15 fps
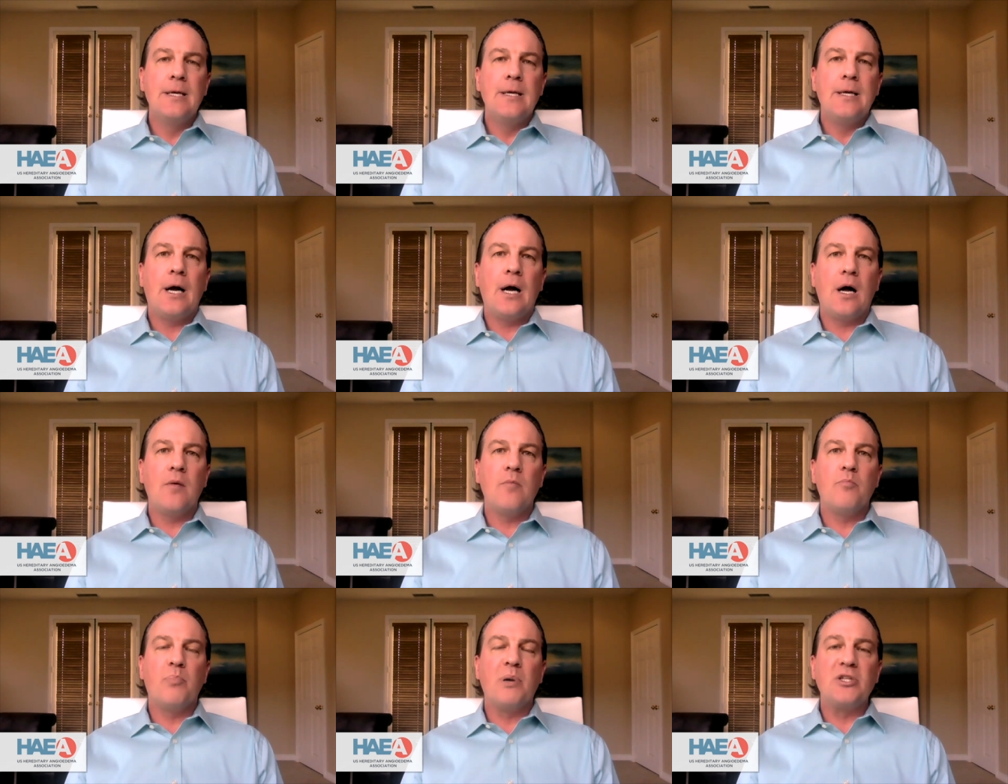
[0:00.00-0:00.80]
Um,
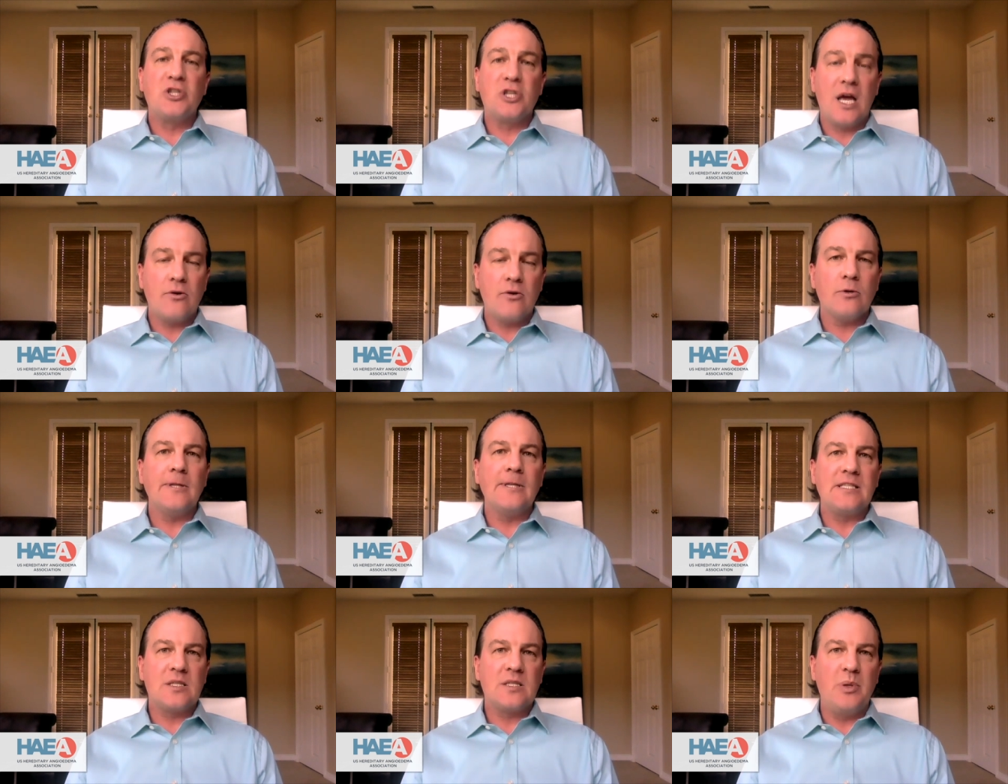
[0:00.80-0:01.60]
but
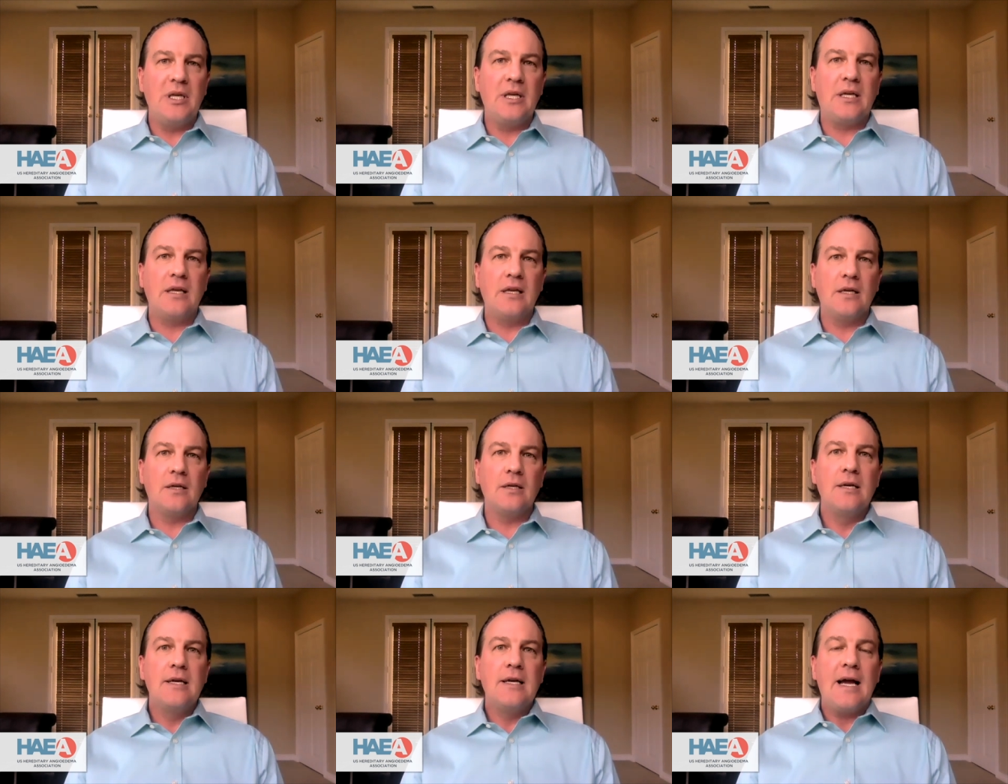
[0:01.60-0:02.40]
generally speaking,